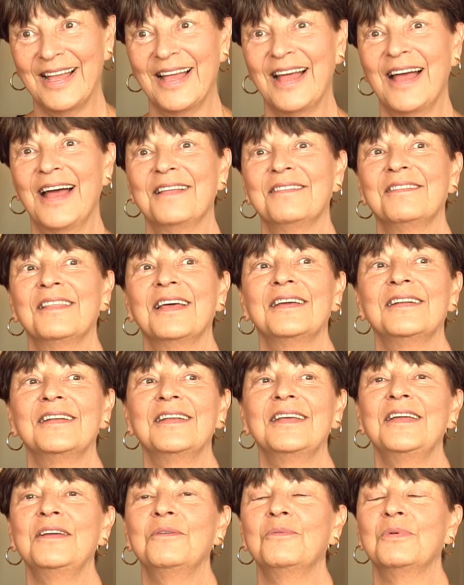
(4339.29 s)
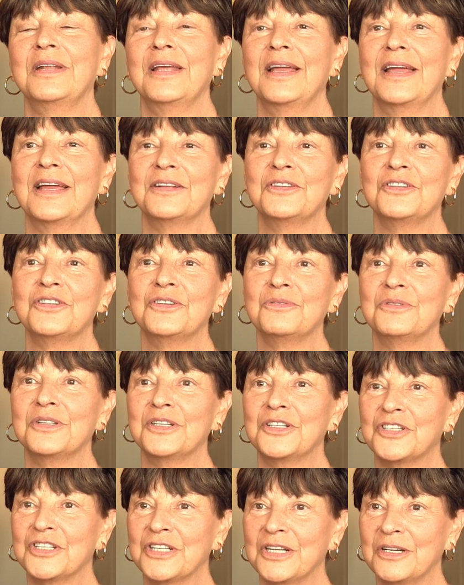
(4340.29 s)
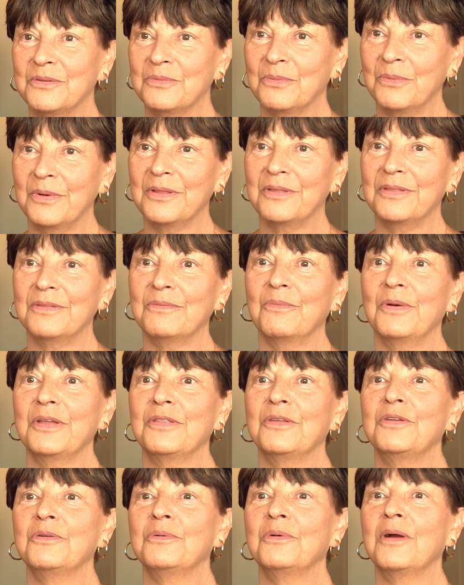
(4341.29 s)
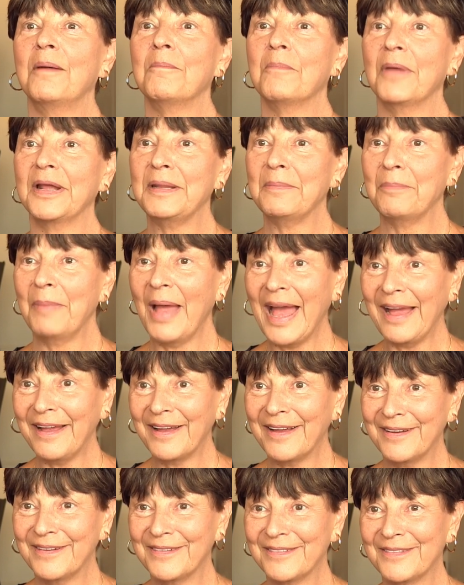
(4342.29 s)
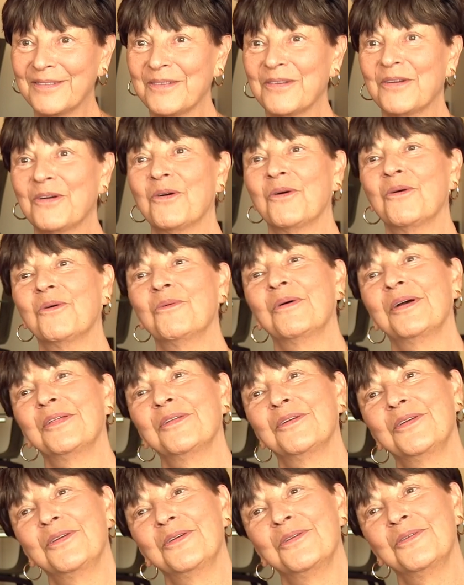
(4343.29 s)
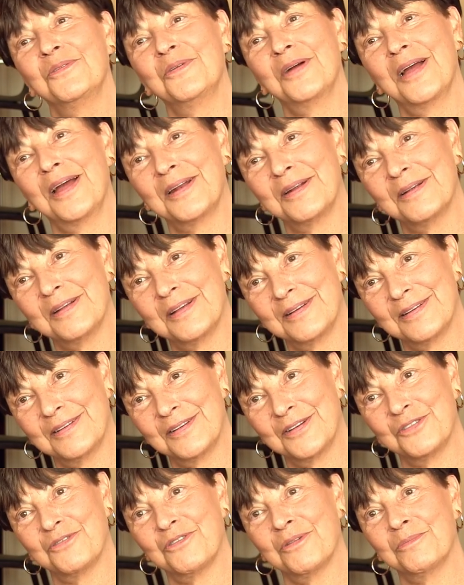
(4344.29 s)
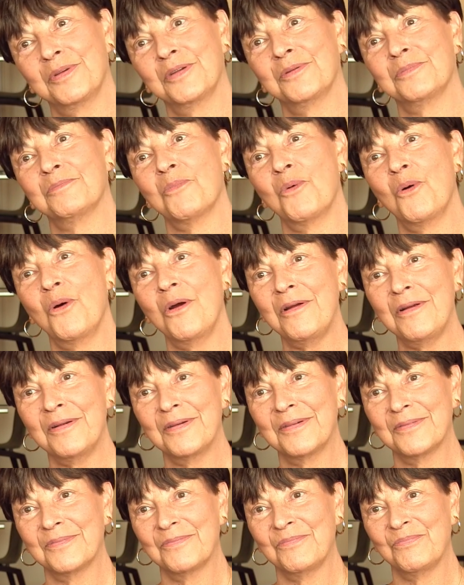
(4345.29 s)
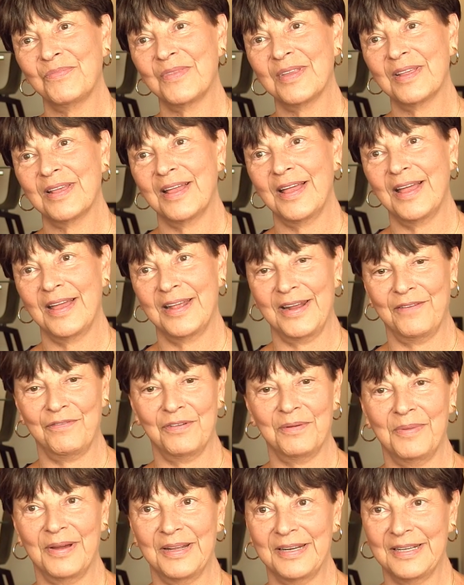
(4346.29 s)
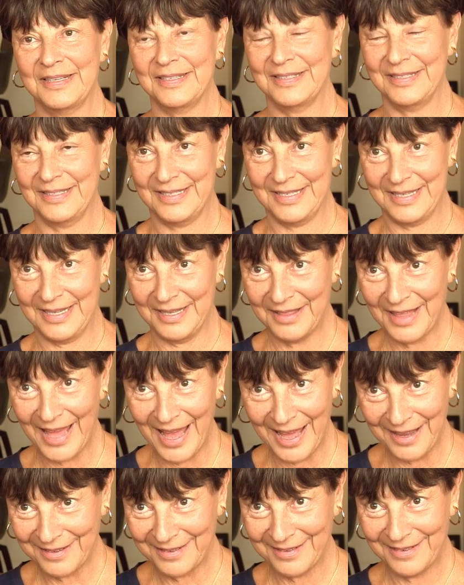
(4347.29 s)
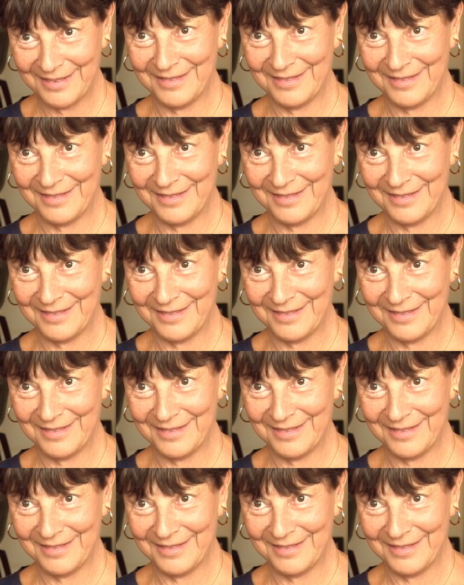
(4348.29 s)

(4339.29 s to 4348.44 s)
and then he would hand you the chit with whether you got money back or whether you had a contribute more. And everybody did that,